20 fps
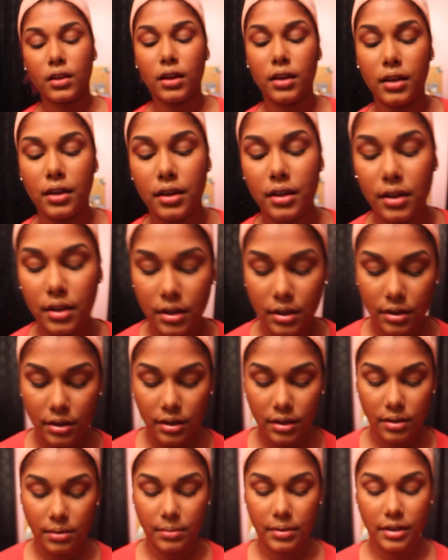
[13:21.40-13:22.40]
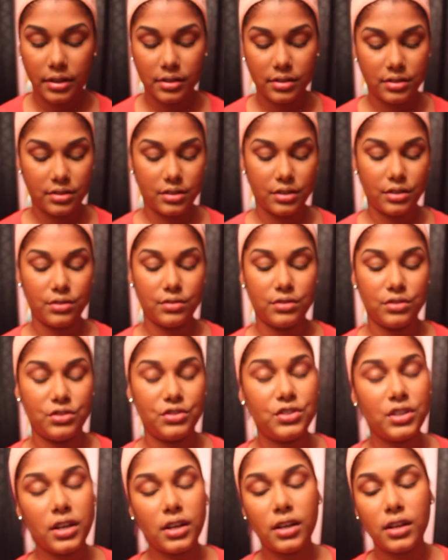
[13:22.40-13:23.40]
and I used to use
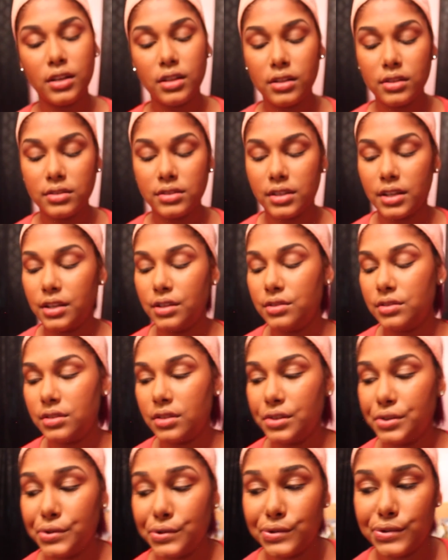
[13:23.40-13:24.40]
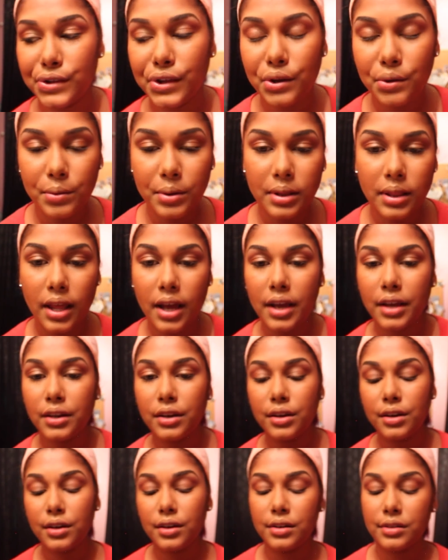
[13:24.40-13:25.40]
gels. I used to use liquid
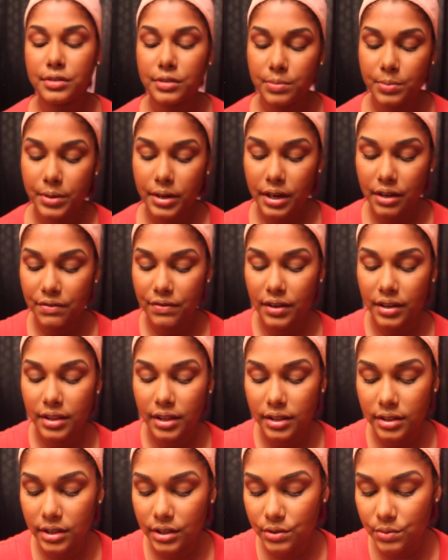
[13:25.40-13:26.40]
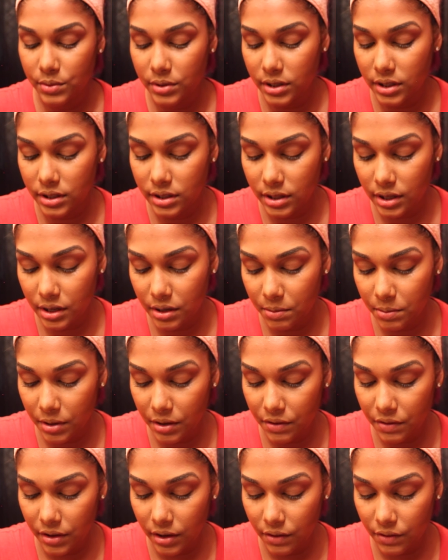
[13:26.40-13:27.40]
liners, but I find that this one is like
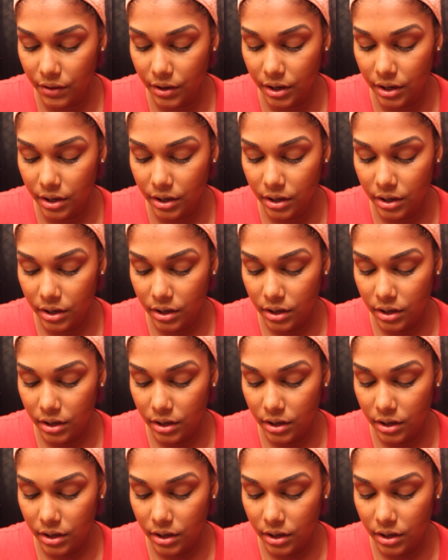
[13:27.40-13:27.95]
my favorite.